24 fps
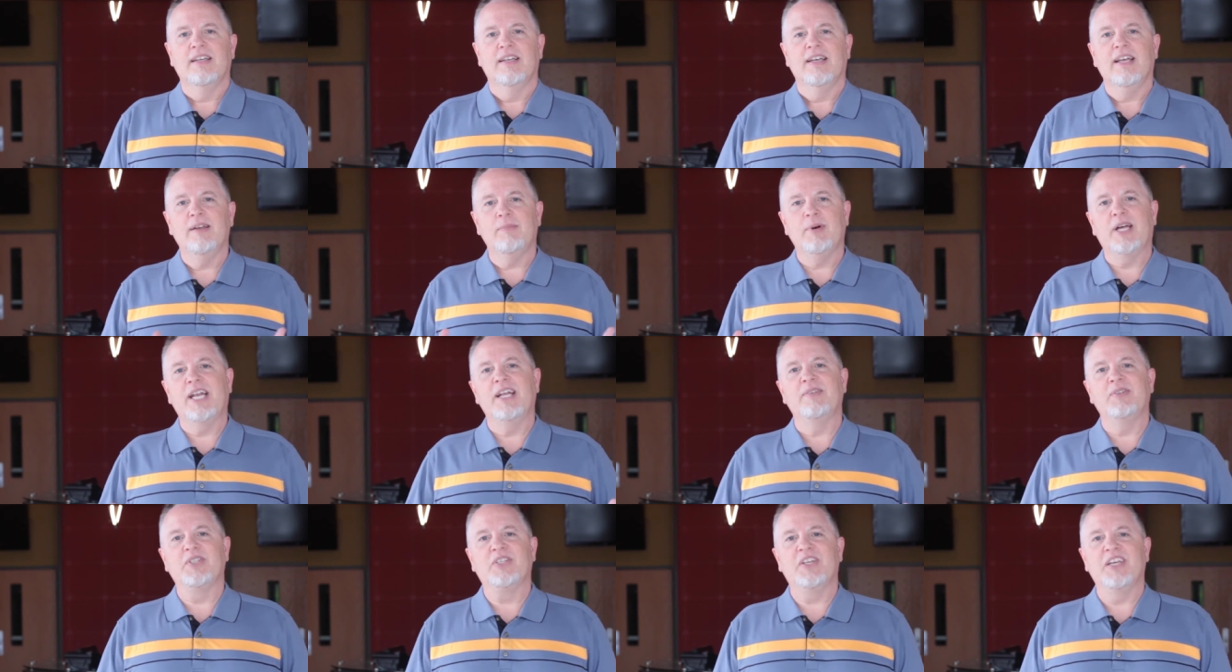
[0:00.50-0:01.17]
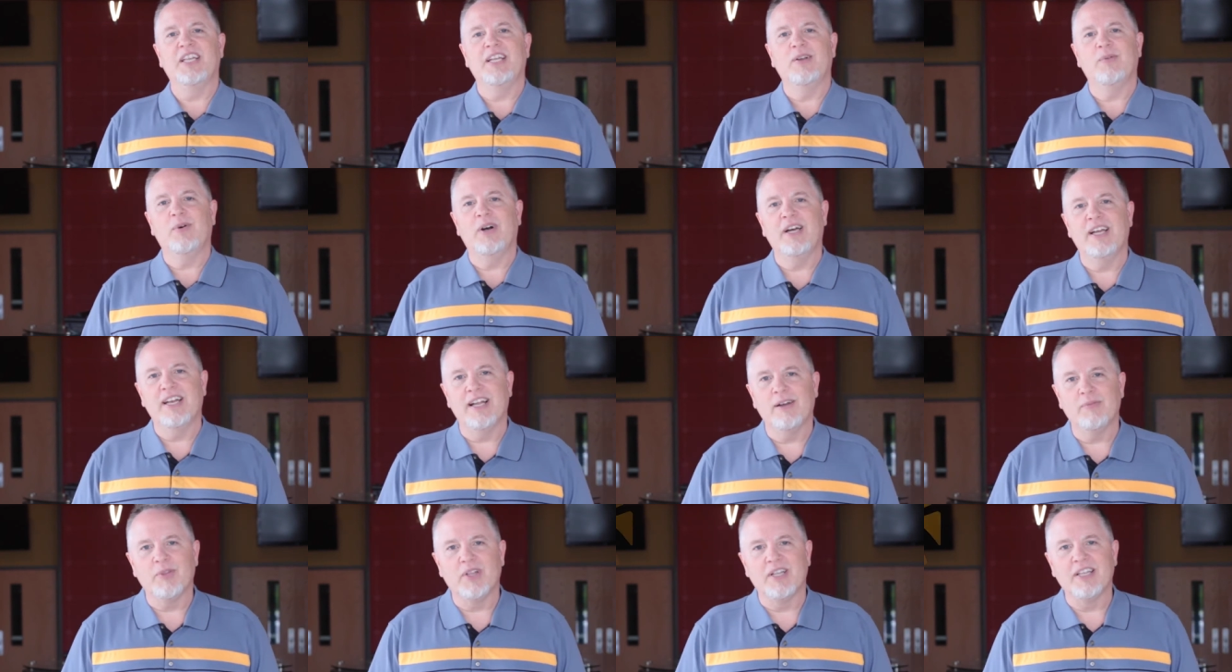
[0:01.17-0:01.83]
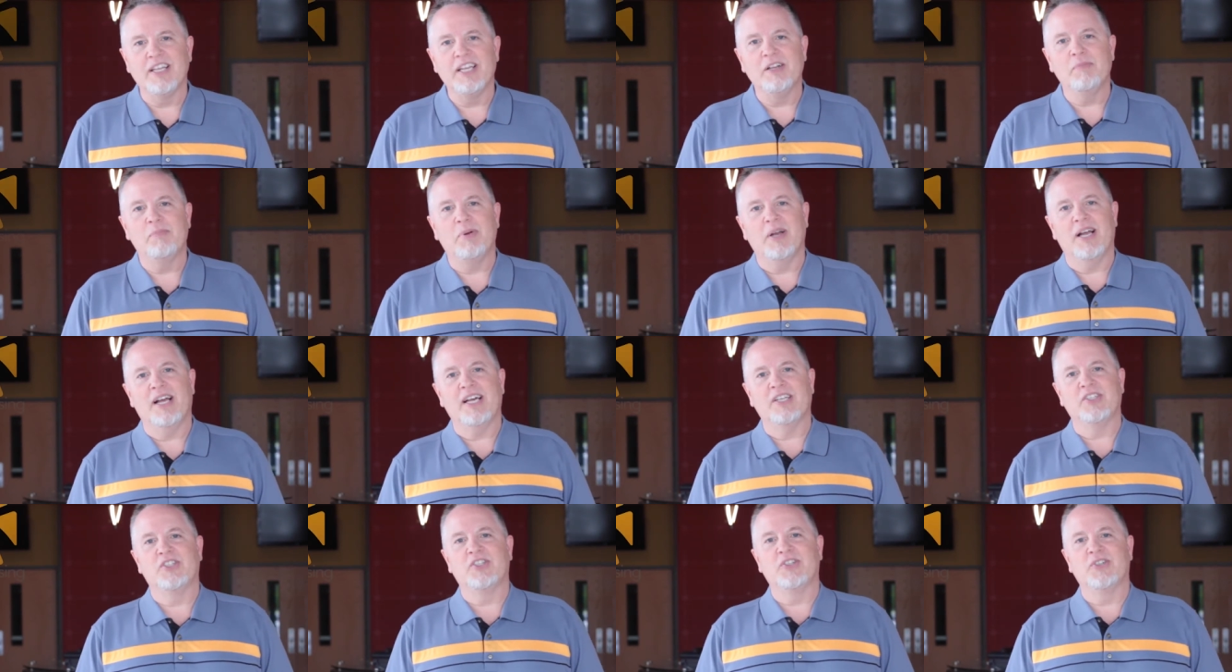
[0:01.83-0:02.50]
Hey, my name is Kenny White. I'm the lead
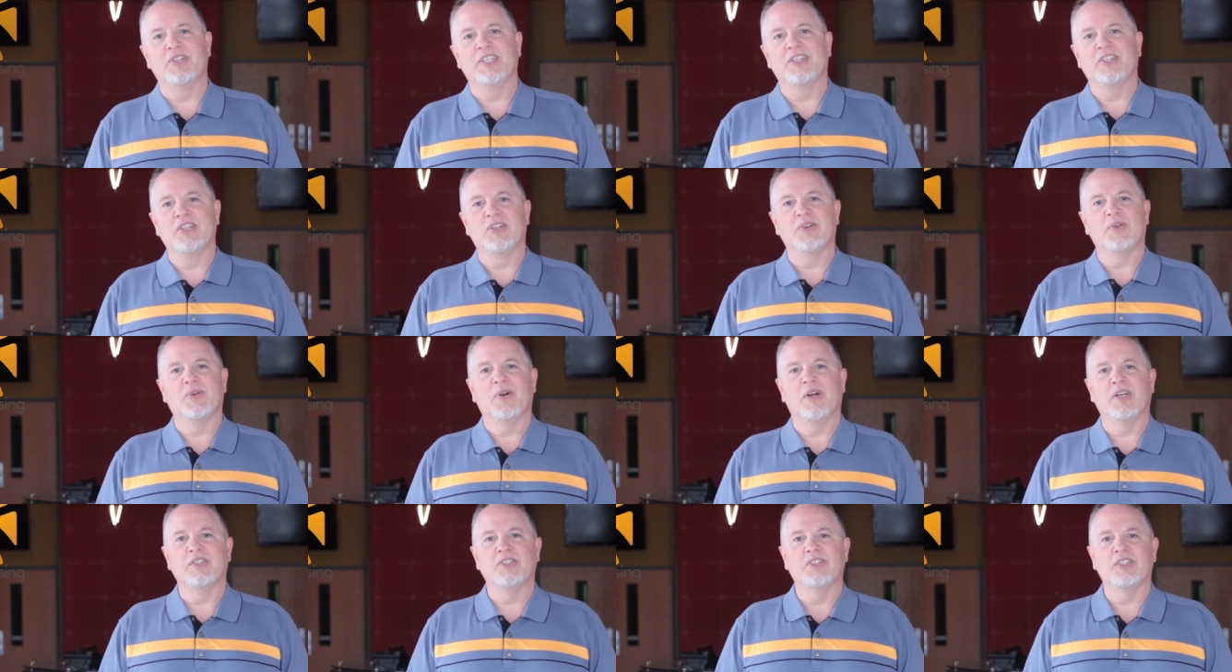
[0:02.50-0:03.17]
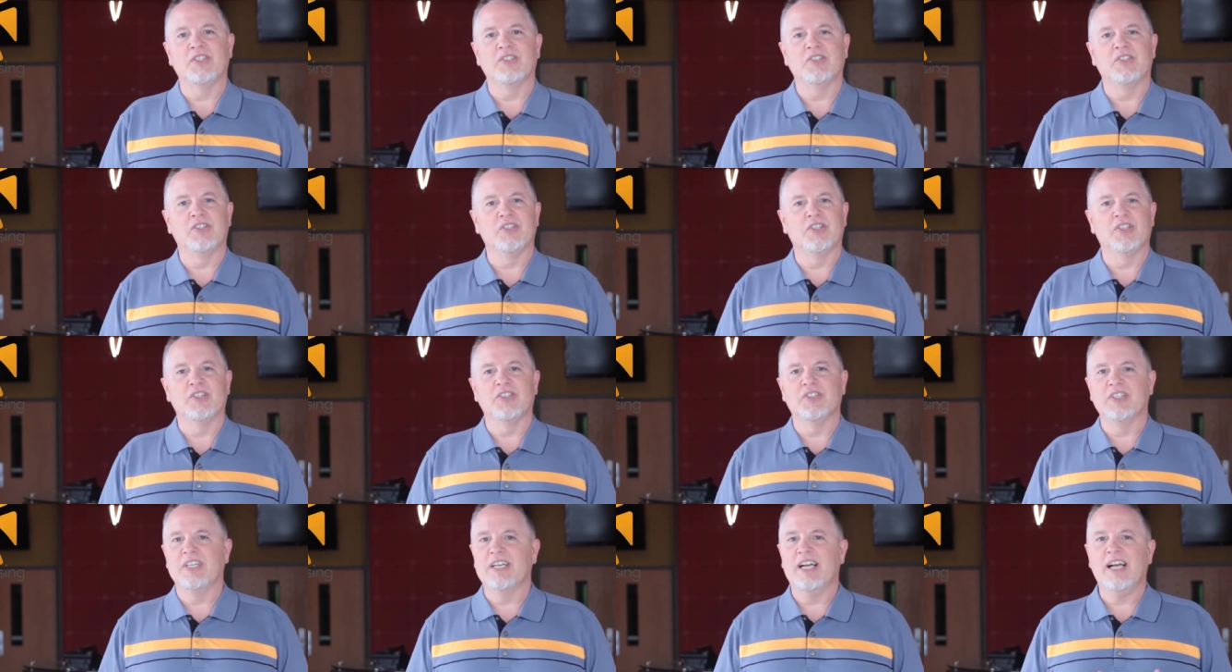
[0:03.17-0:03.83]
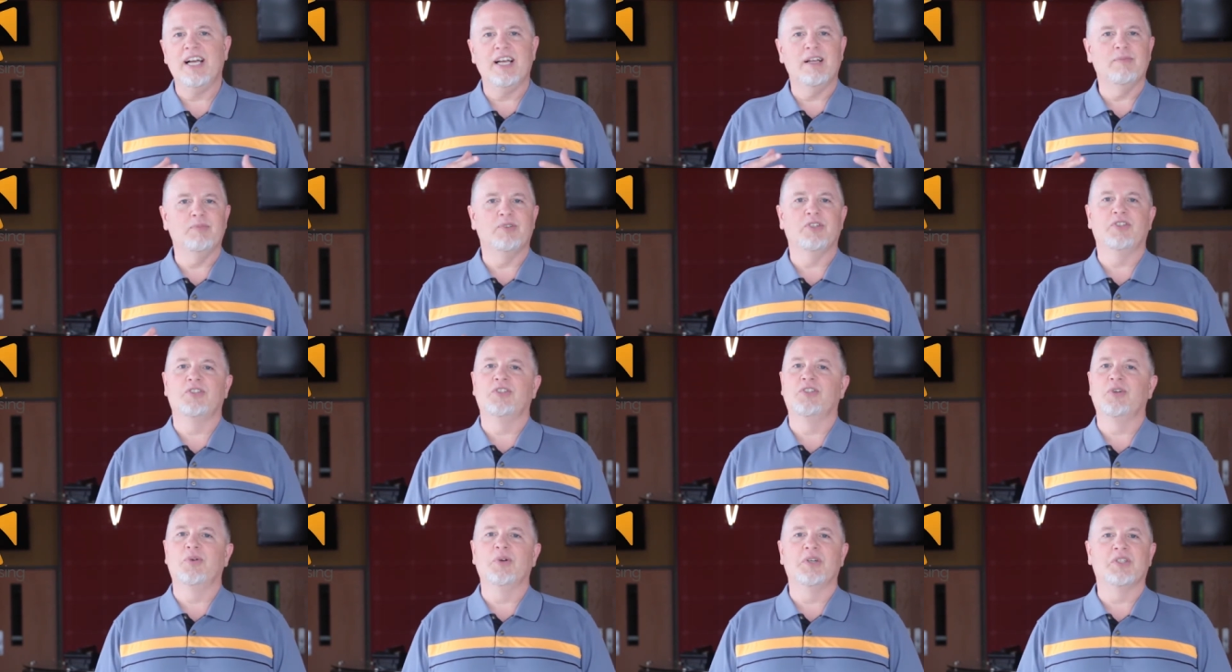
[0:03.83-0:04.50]
pastor at The Crossing Church, and I am
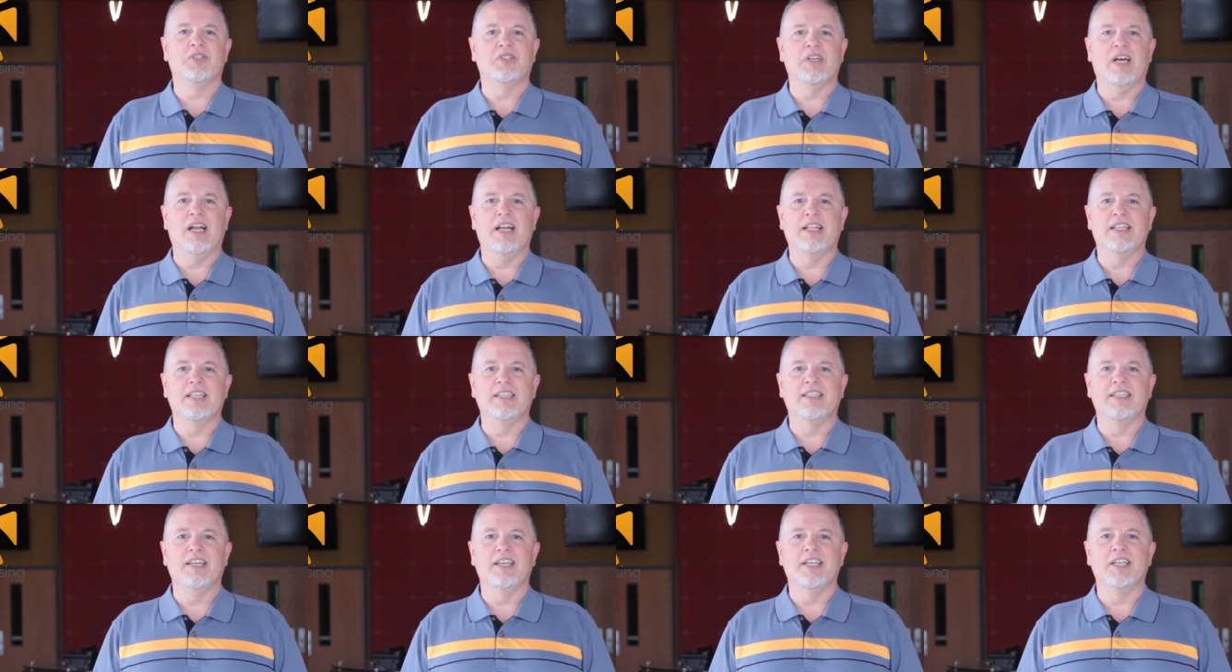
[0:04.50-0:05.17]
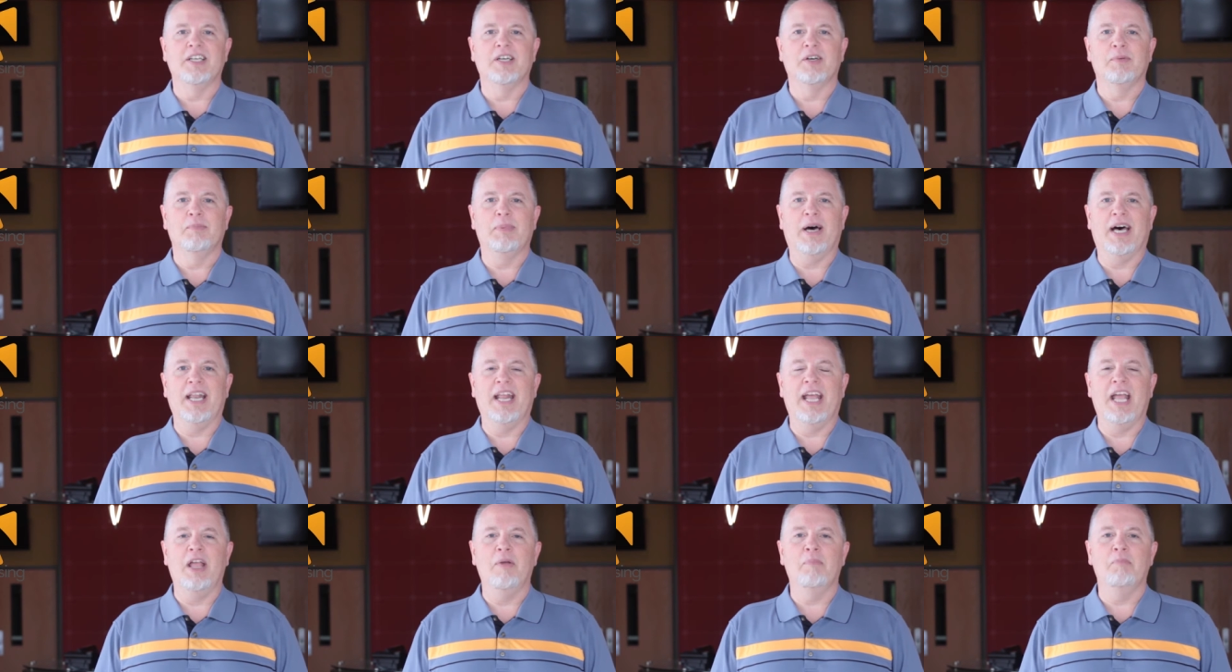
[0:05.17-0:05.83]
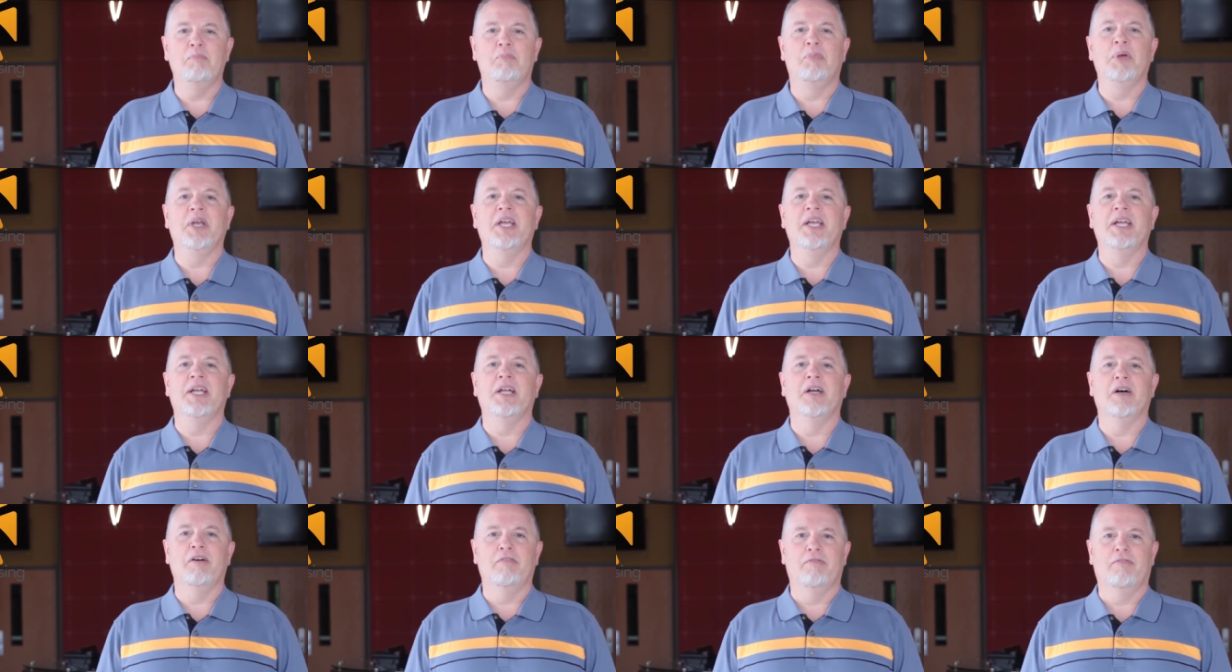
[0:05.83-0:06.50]
just so excited to tell you about a
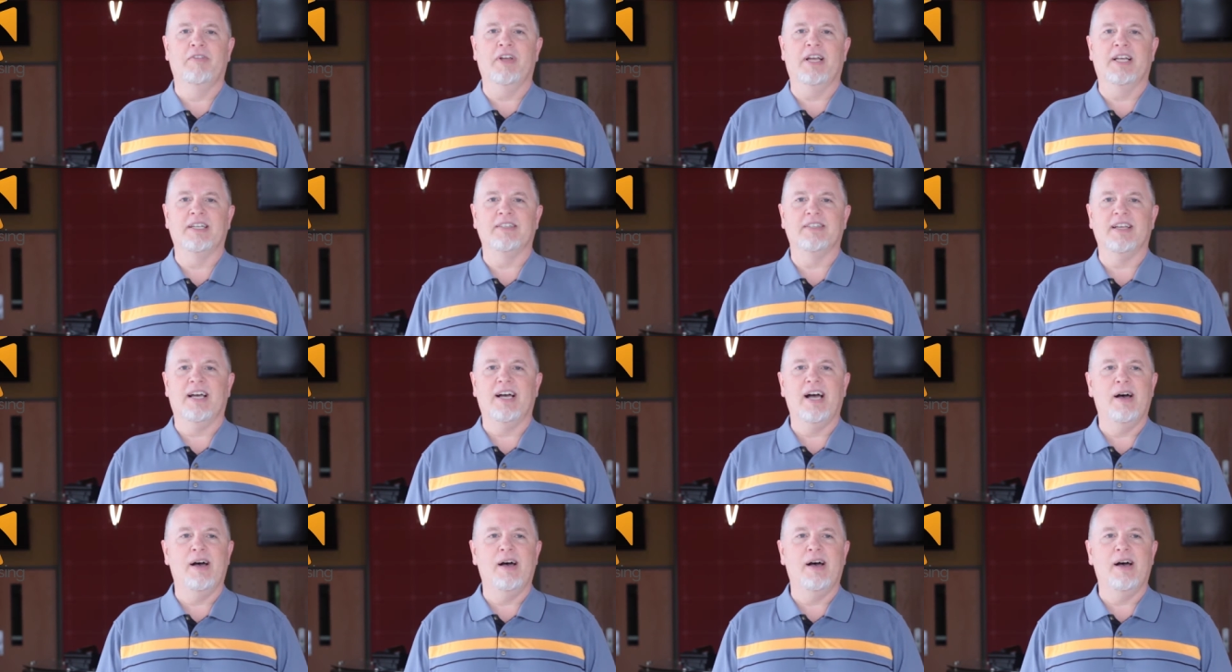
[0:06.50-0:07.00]
big event,